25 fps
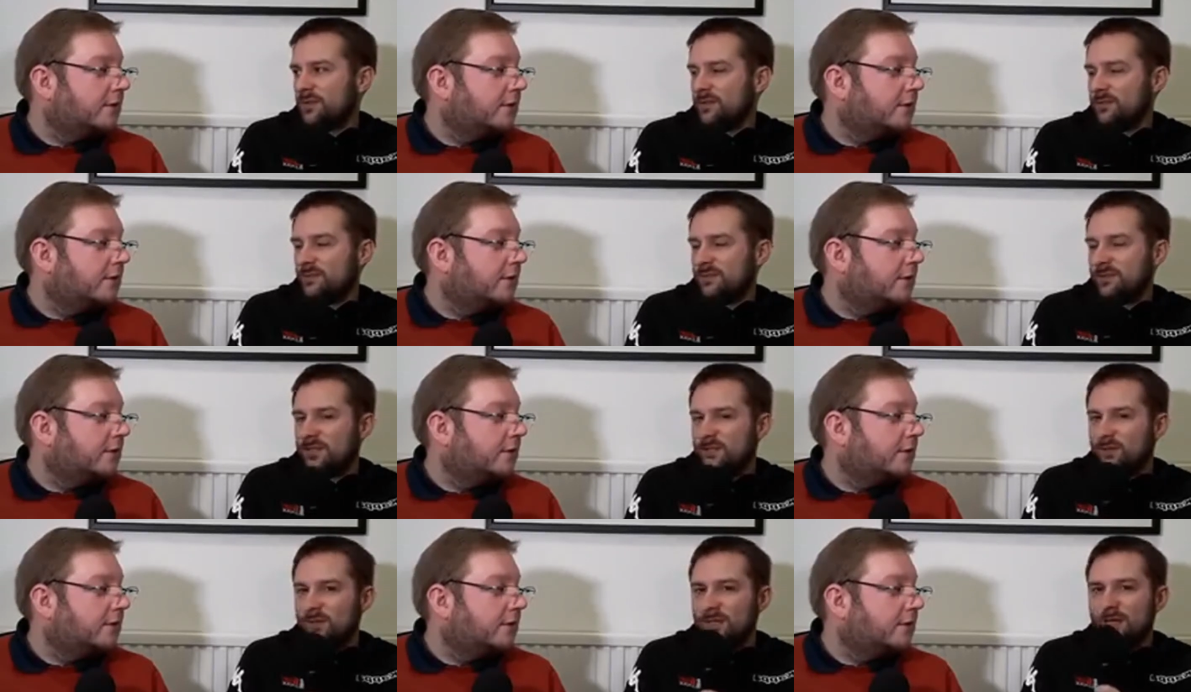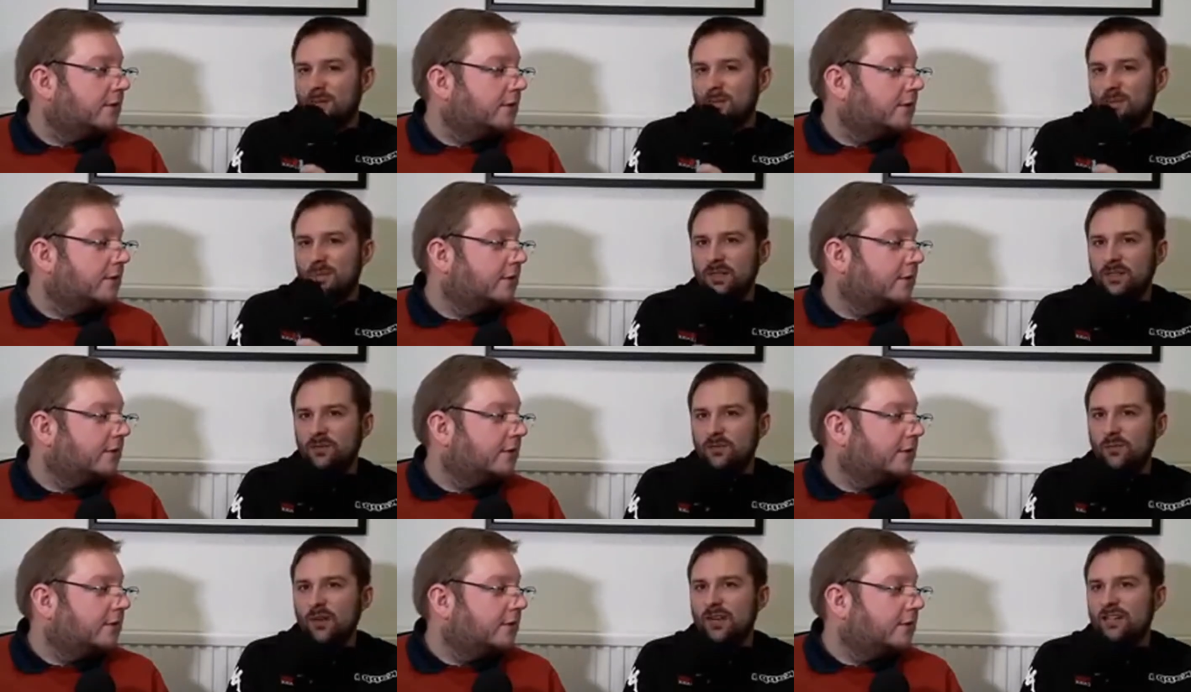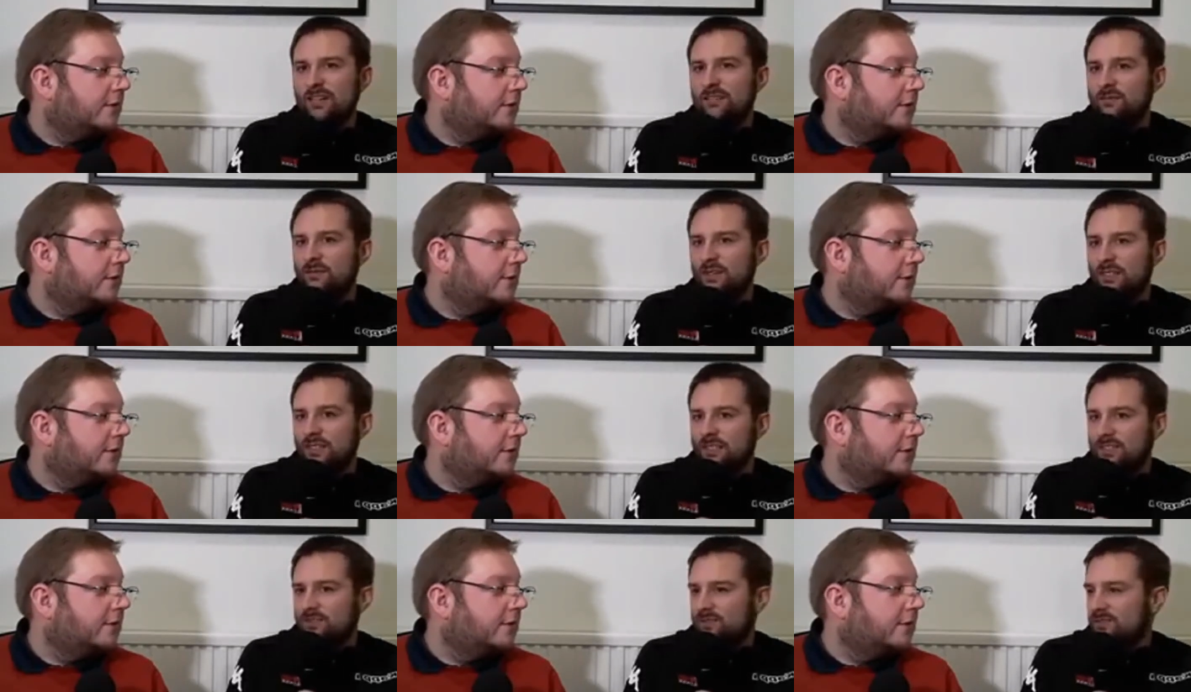Speaker 1: are, quite big
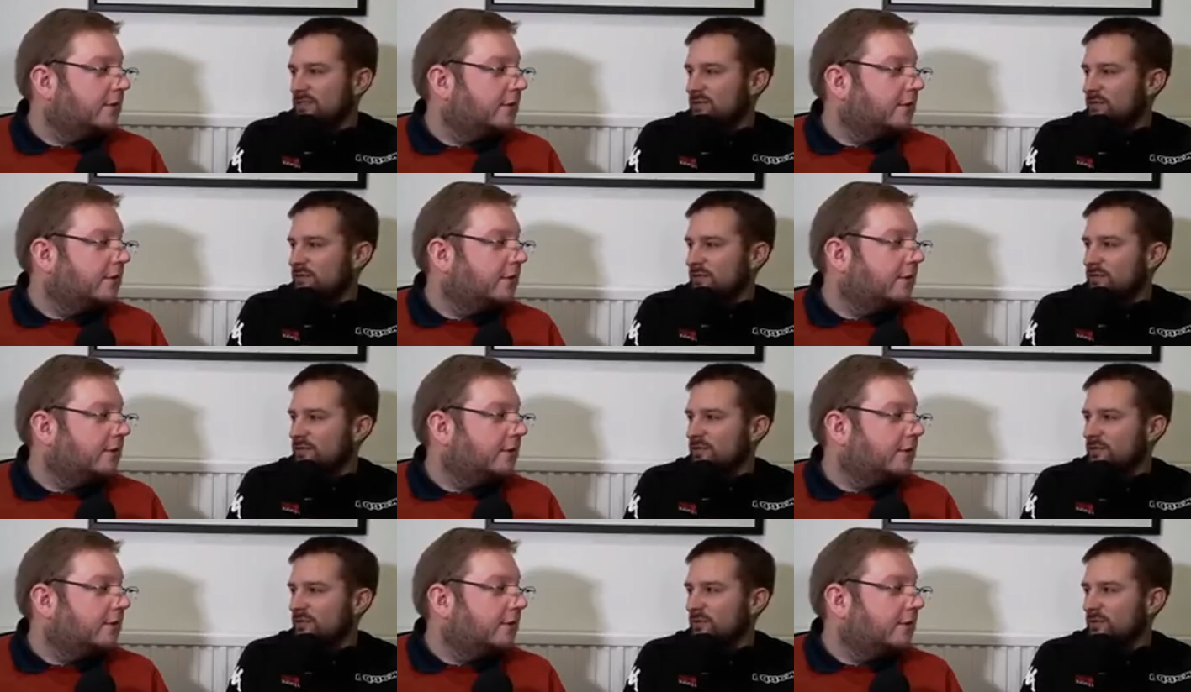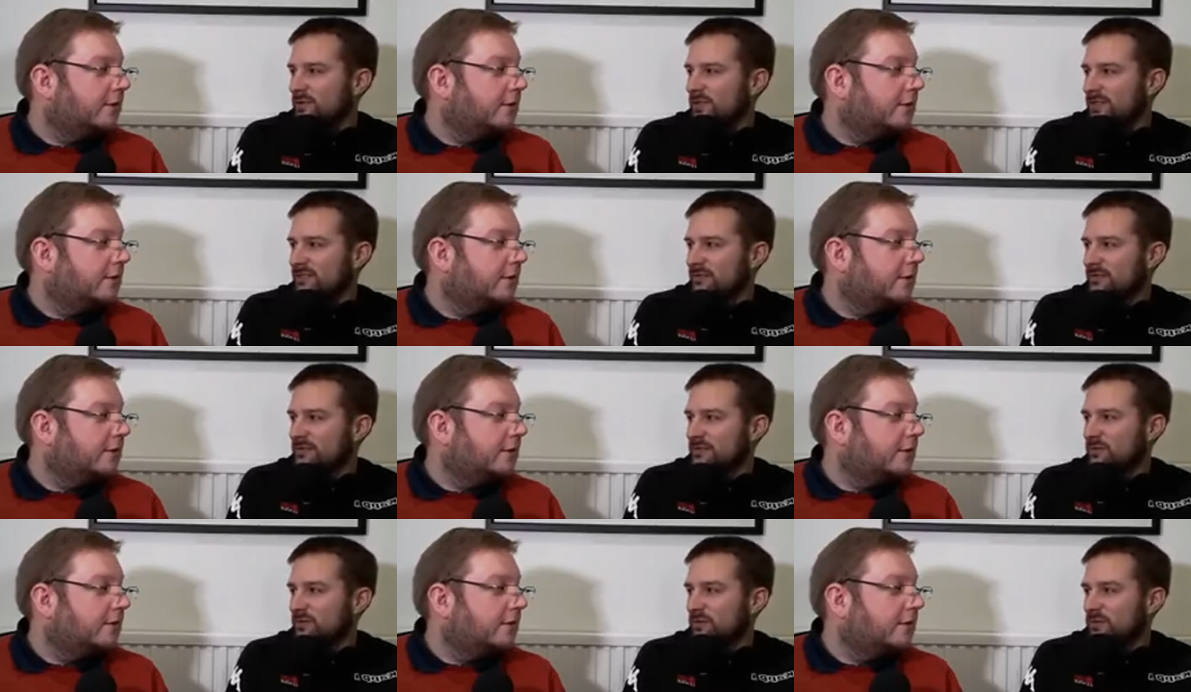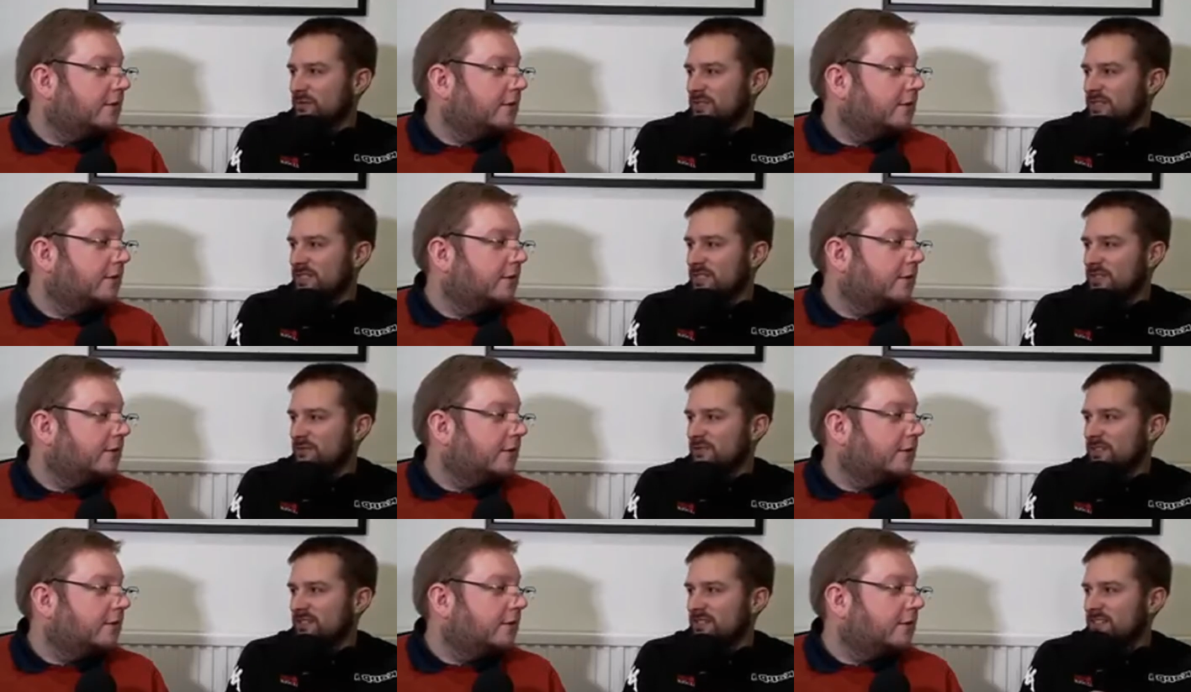wedding venues if you're if you're up
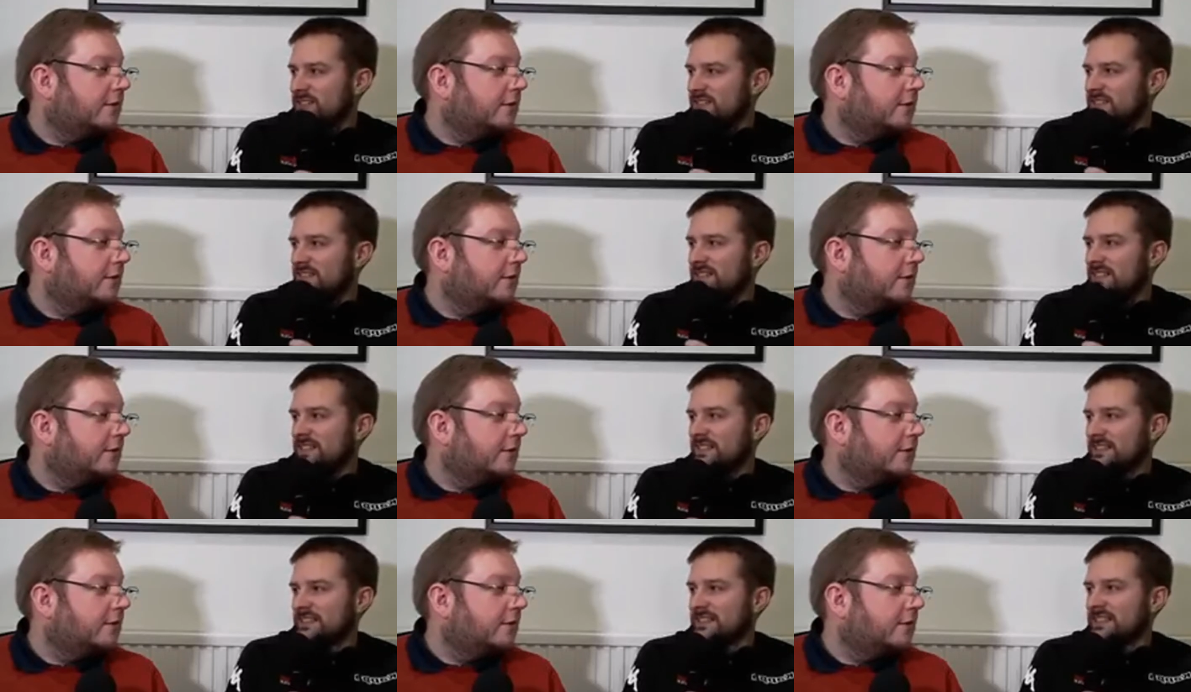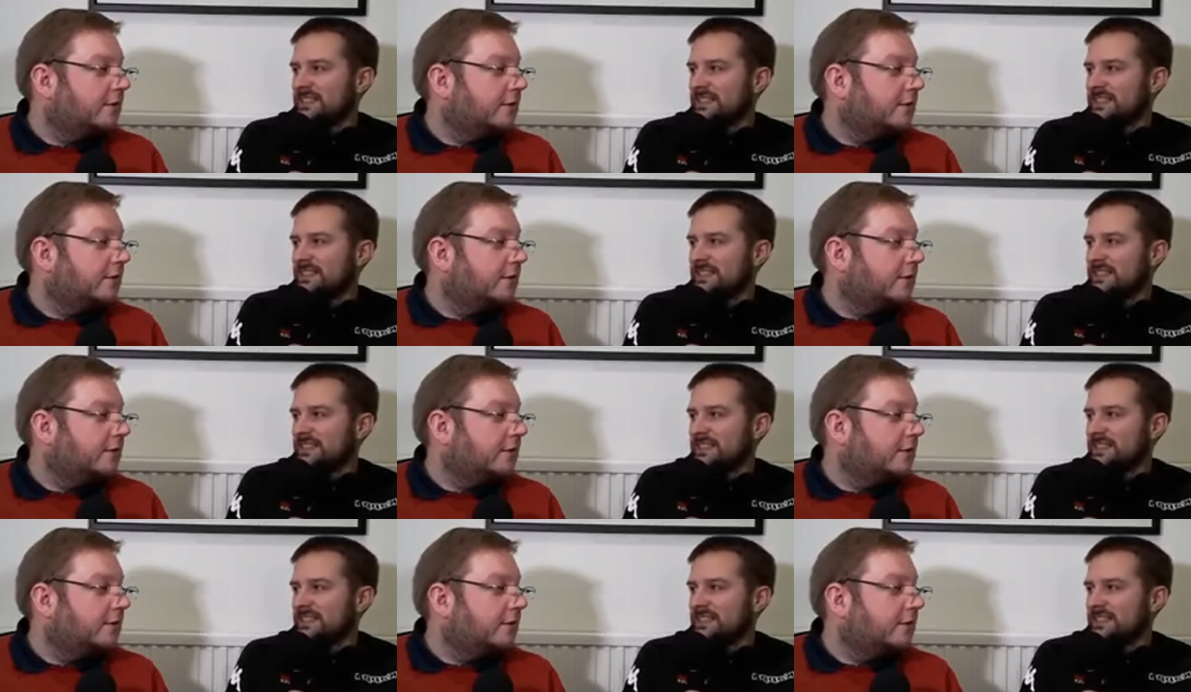these ways.